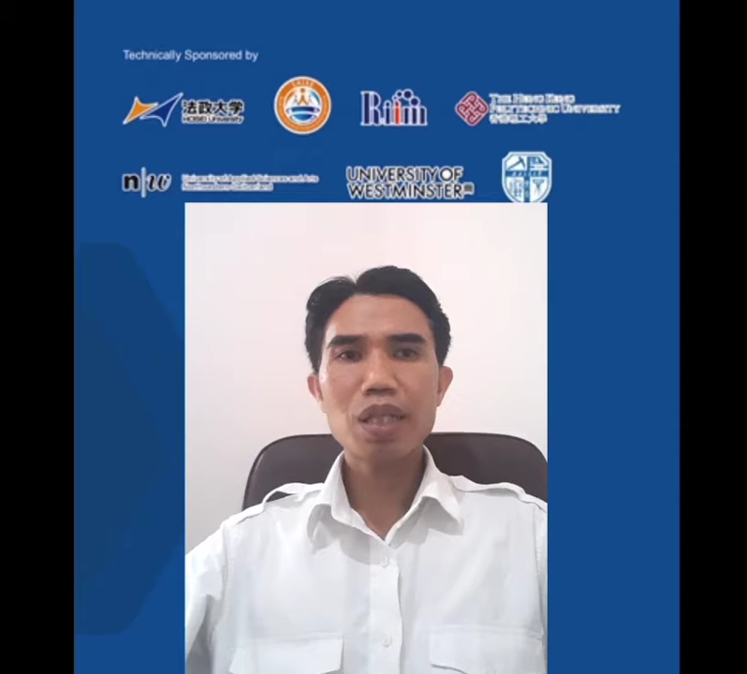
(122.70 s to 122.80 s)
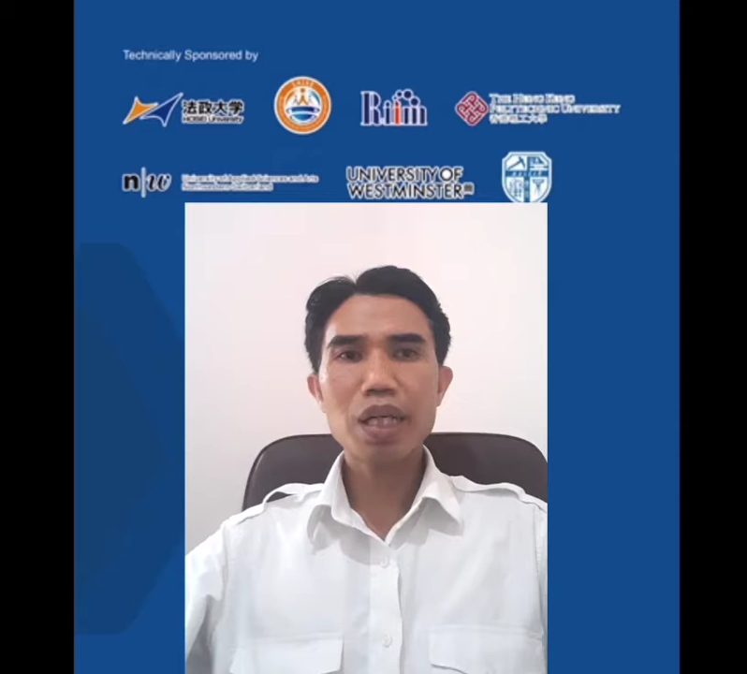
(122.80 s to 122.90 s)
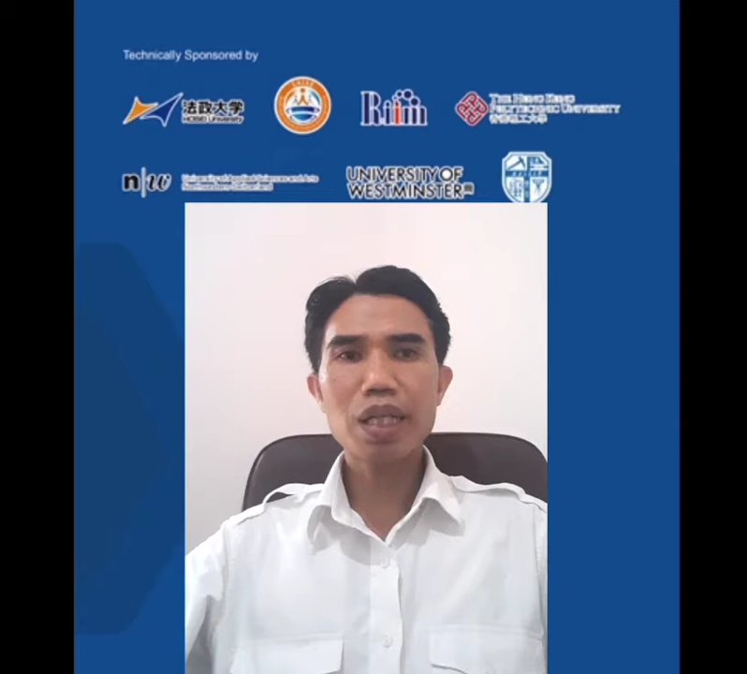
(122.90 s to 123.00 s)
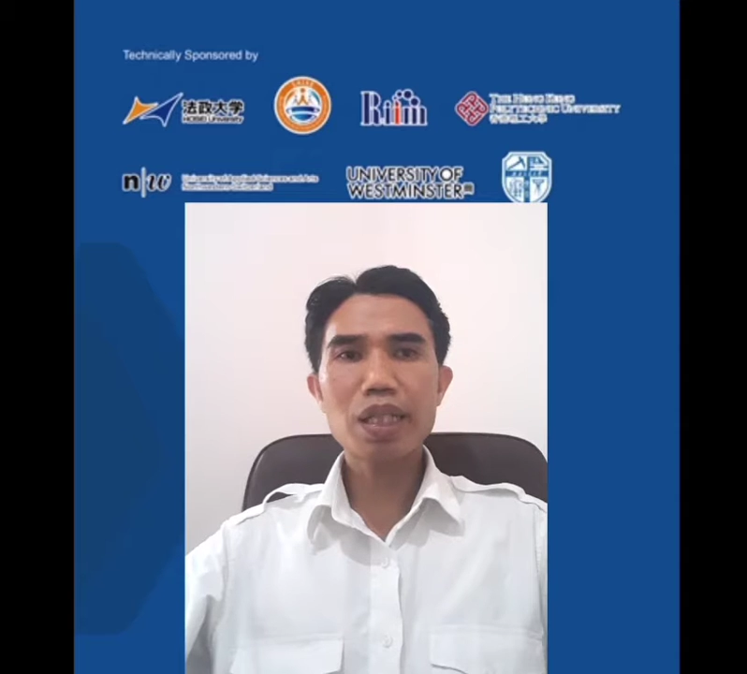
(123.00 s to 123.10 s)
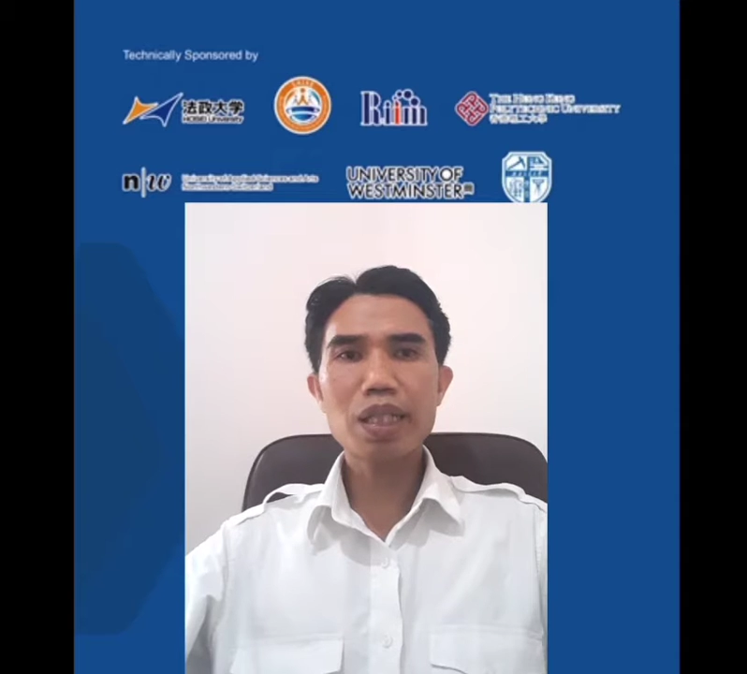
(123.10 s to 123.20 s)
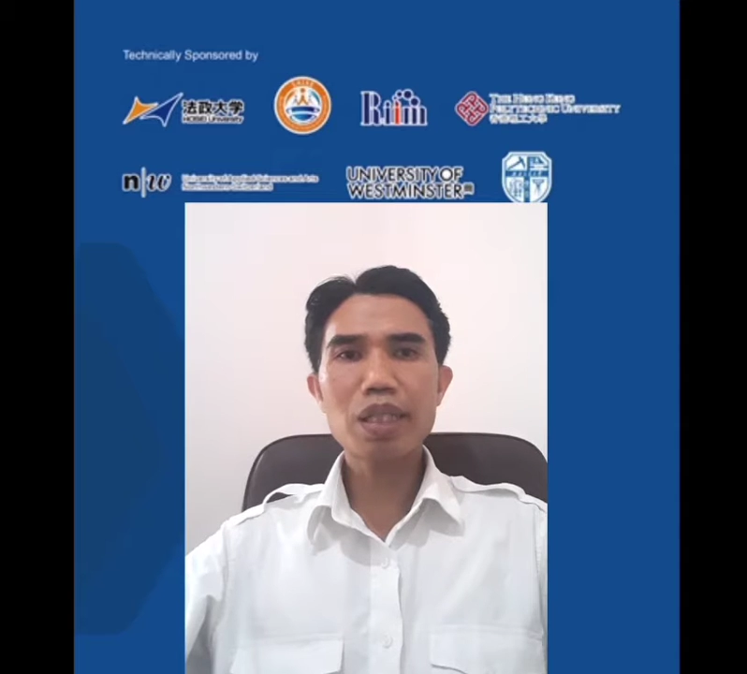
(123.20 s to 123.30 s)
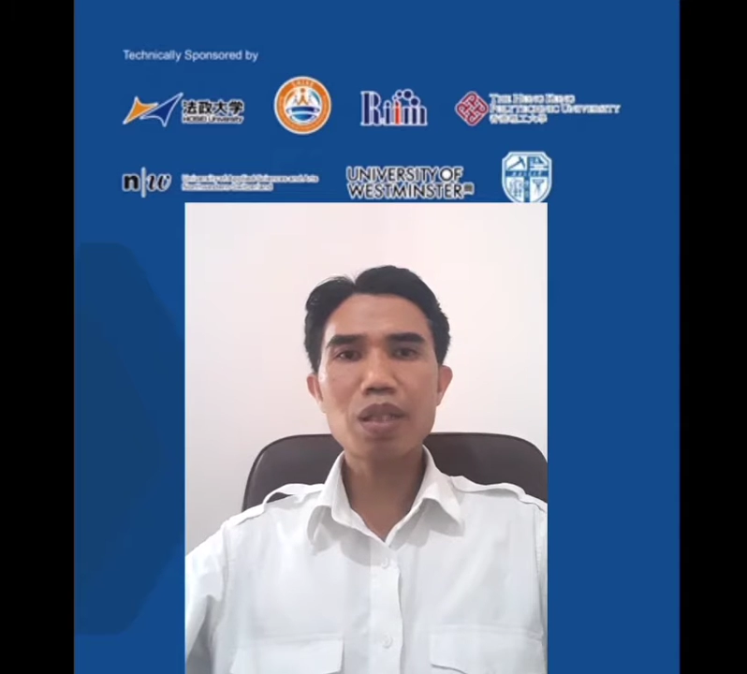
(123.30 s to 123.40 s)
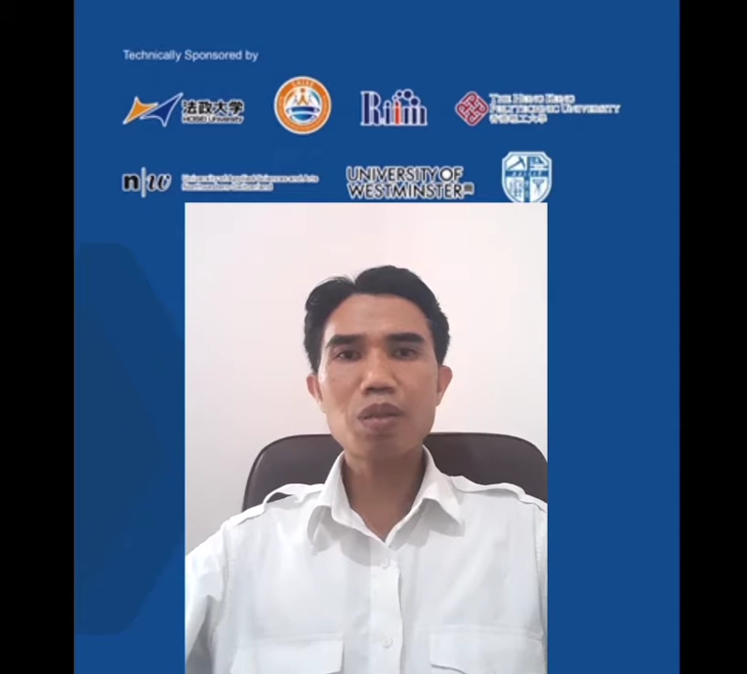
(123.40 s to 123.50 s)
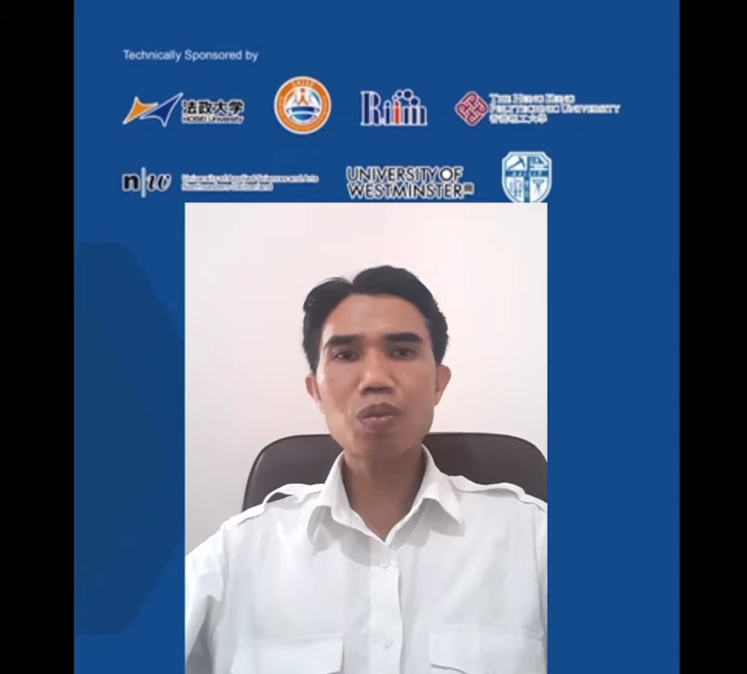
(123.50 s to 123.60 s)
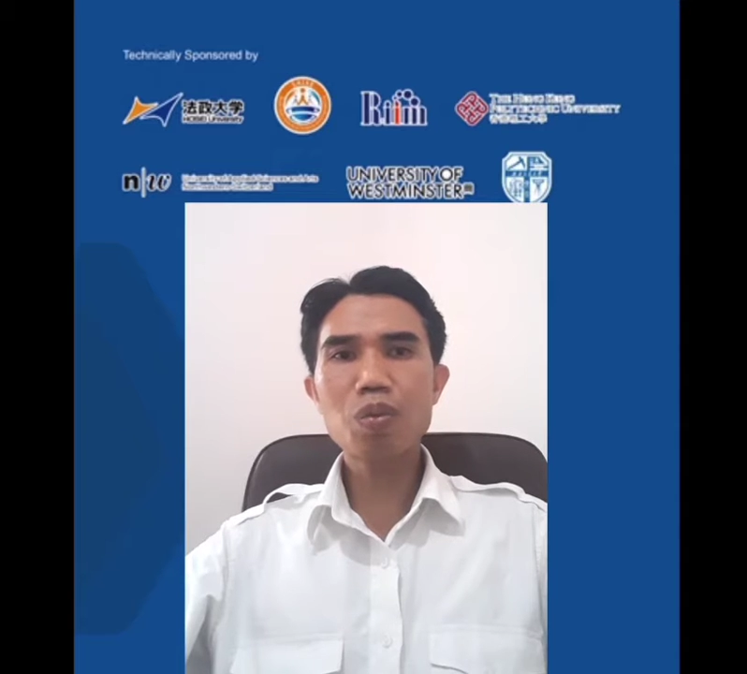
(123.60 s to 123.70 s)
and
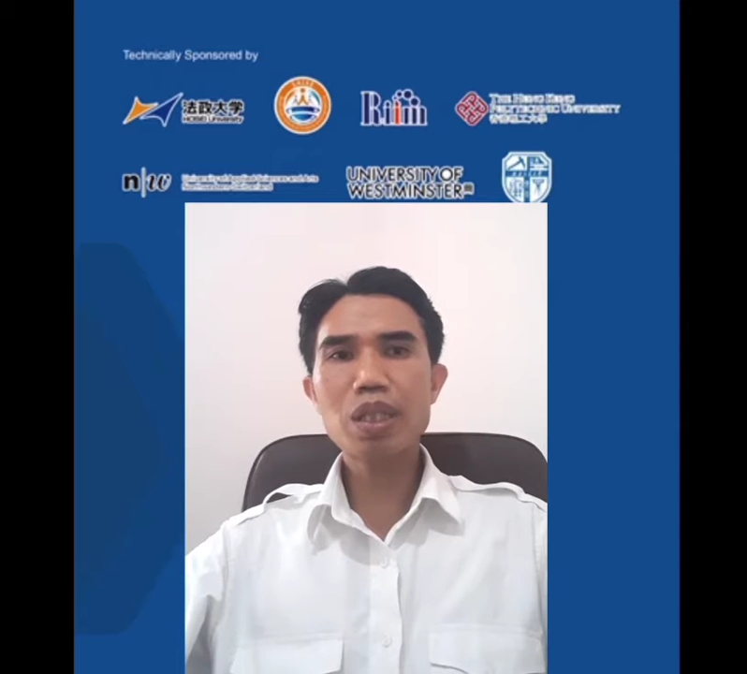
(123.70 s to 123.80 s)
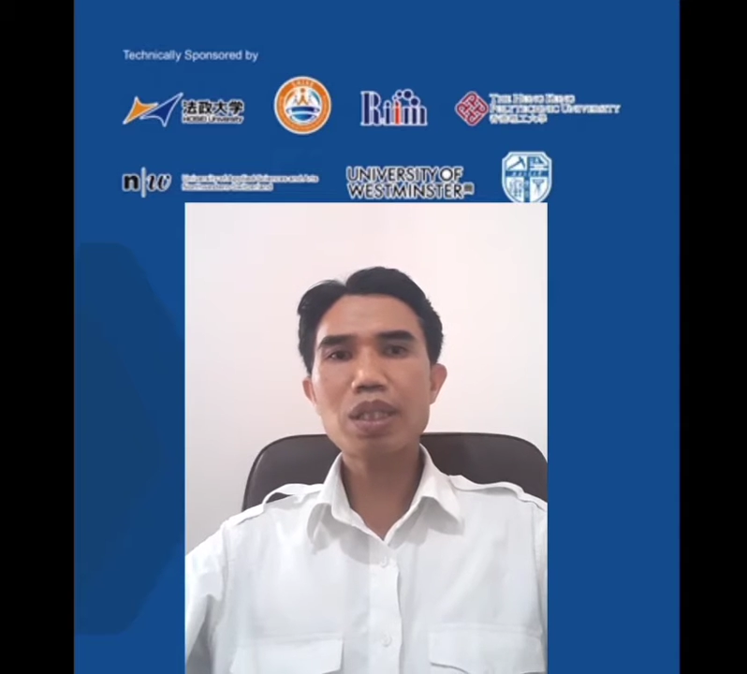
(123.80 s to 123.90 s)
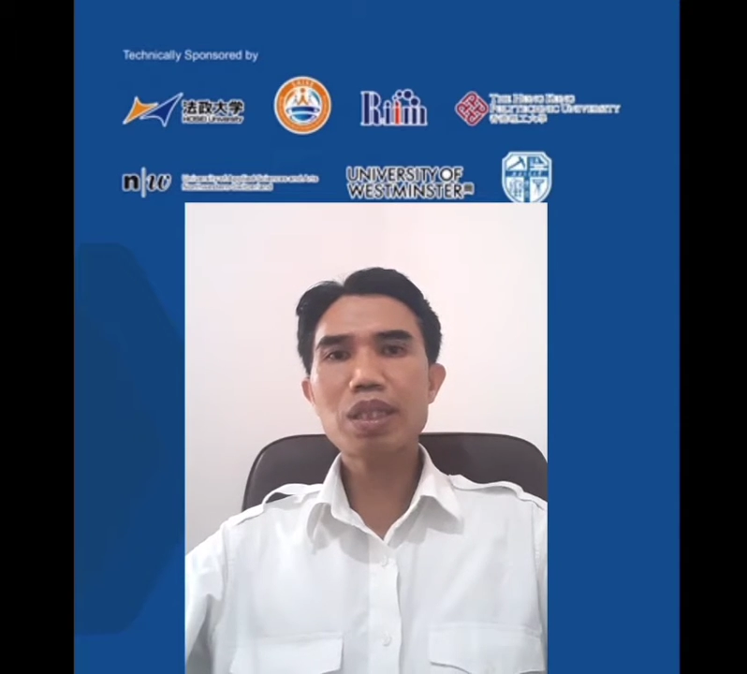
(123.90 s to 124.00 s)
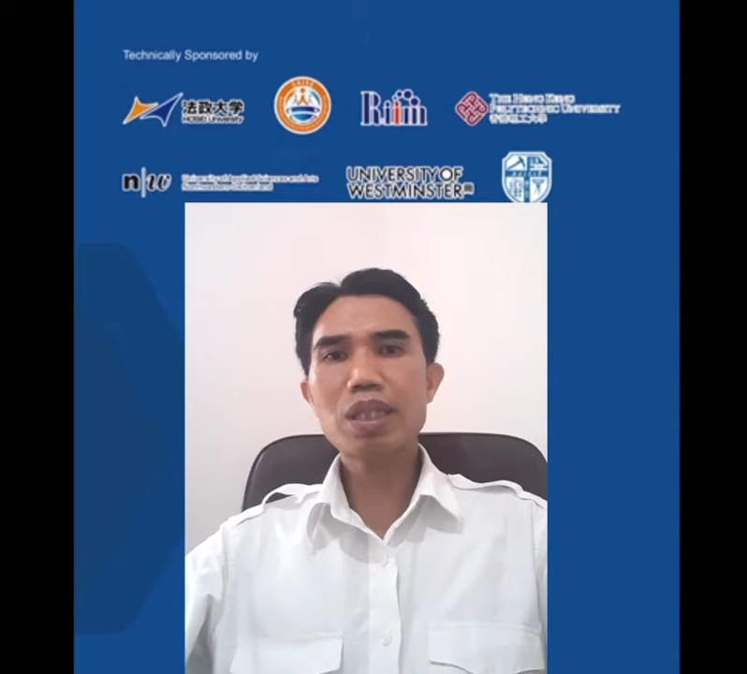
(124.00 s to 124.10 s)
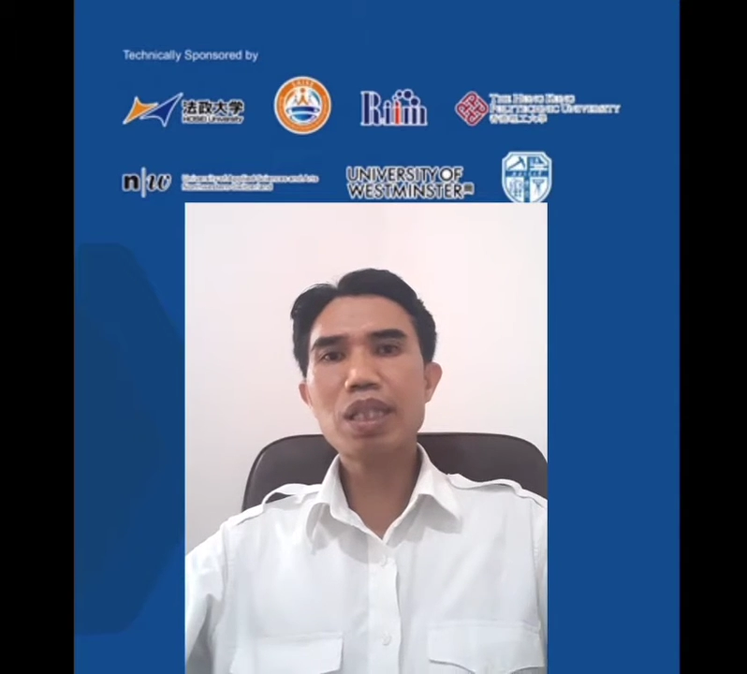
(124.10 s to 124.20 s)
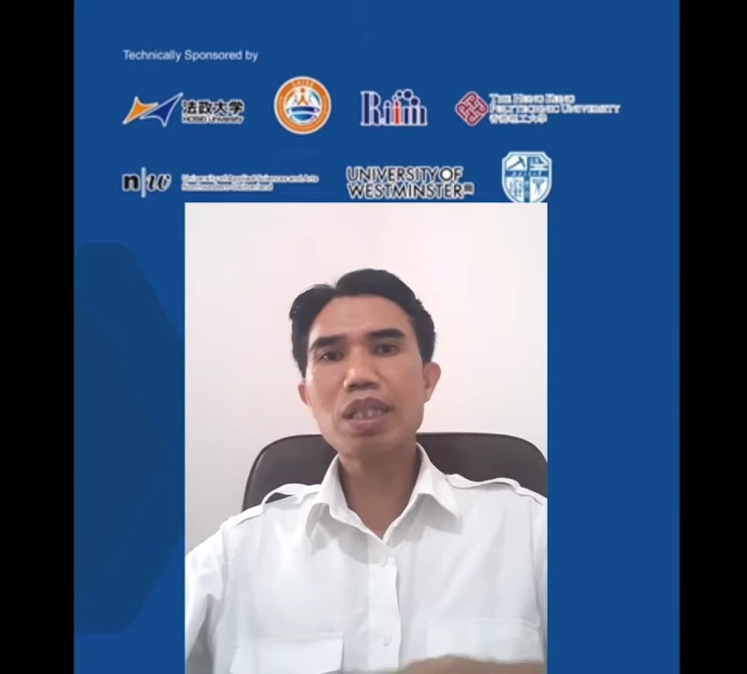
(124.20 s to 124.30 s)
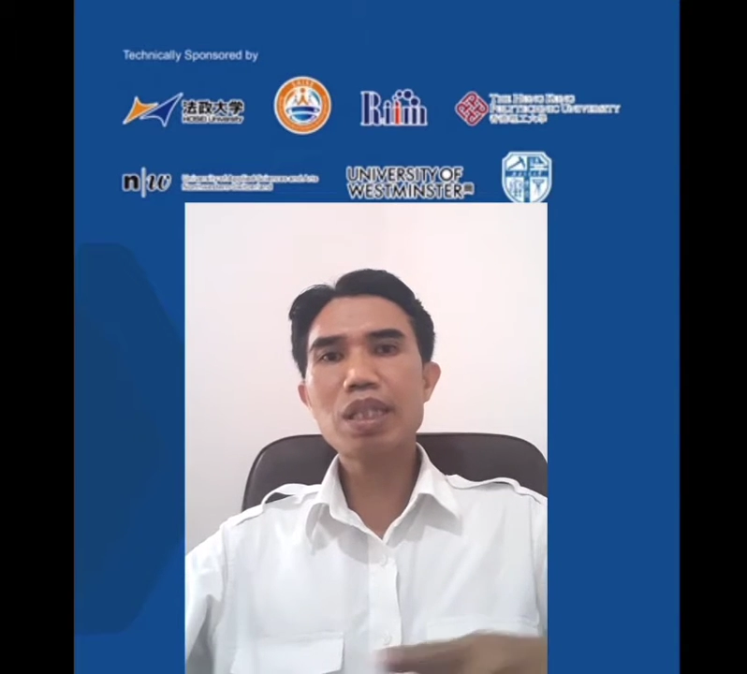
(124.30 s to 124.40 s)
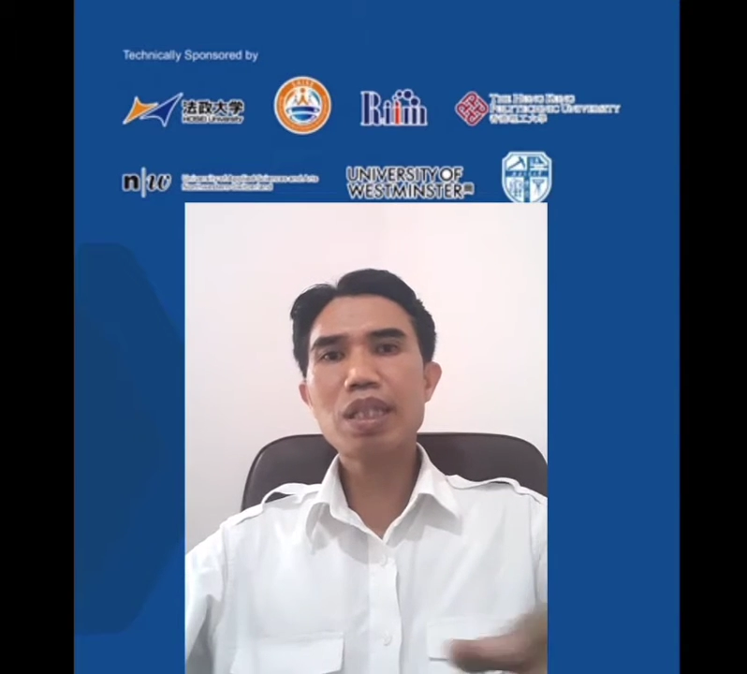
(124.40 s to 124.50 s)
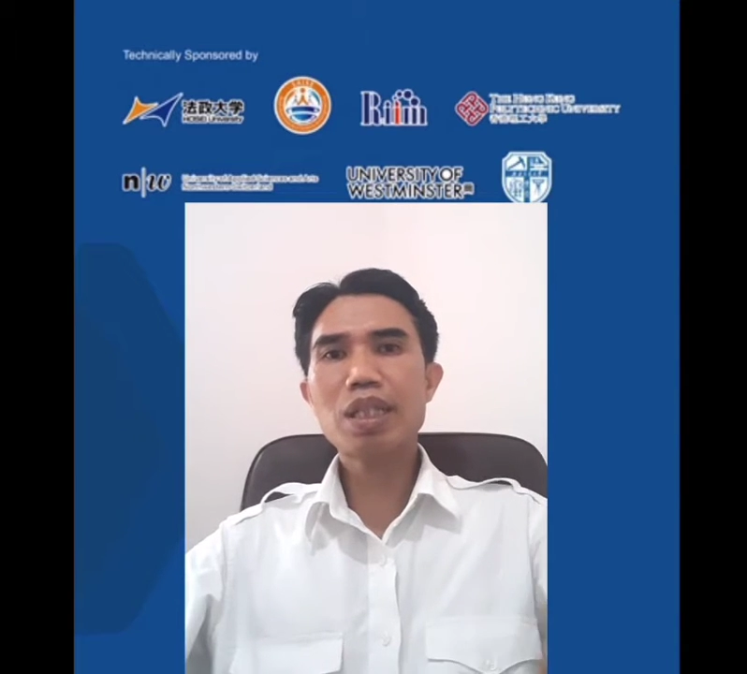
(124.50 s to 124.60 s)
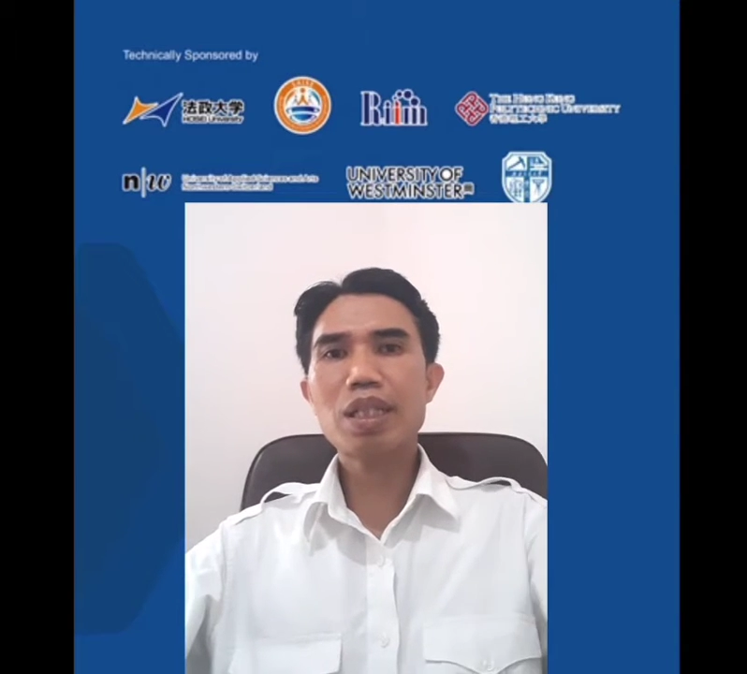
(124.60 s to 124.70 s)
region within